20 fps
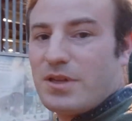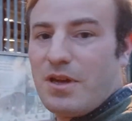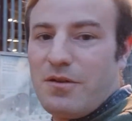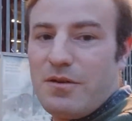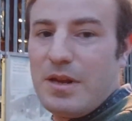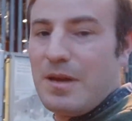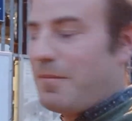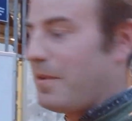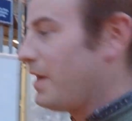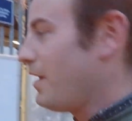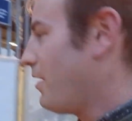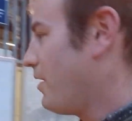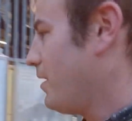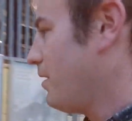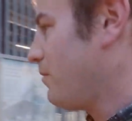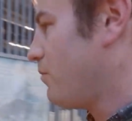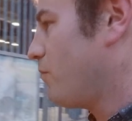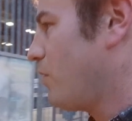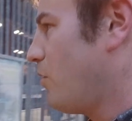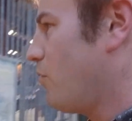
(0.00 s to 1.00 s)
only. I mean, I
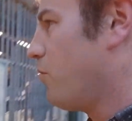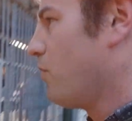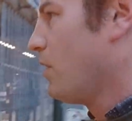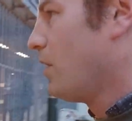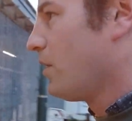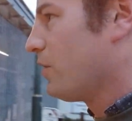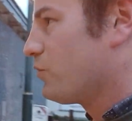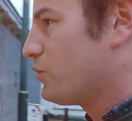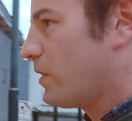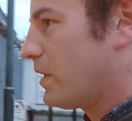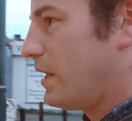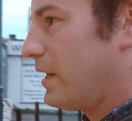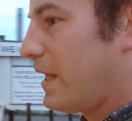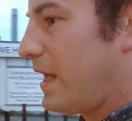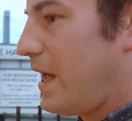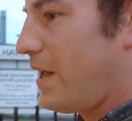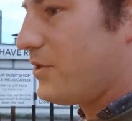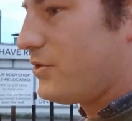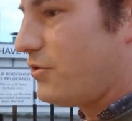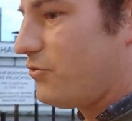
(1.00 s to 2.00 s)
will, because we're going to
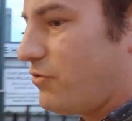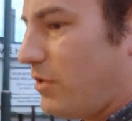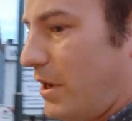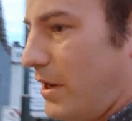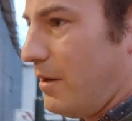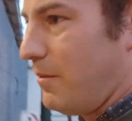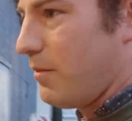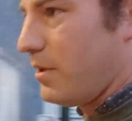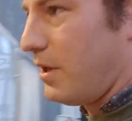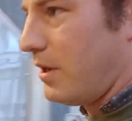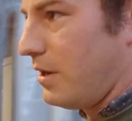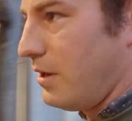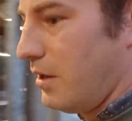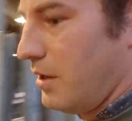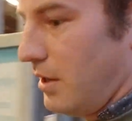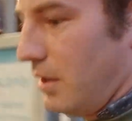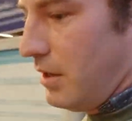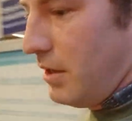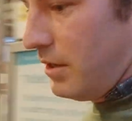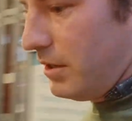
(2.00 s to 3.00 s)
catch the train, I'm going
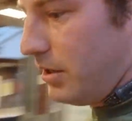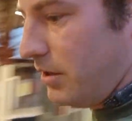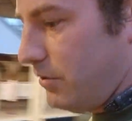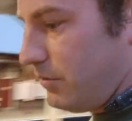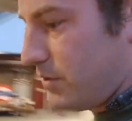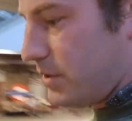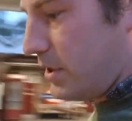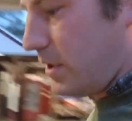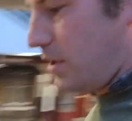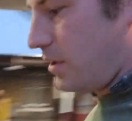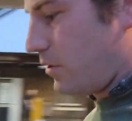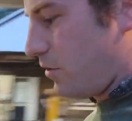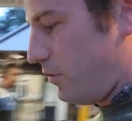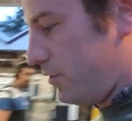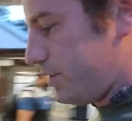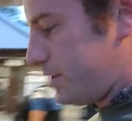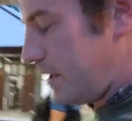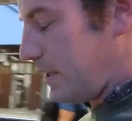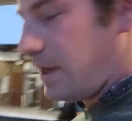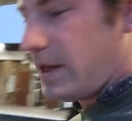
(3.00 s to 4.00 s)
to use the
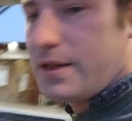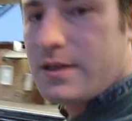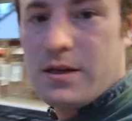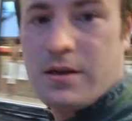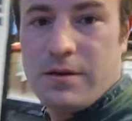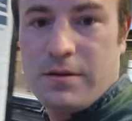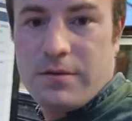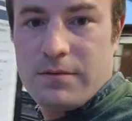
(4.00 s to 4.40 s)
contactless.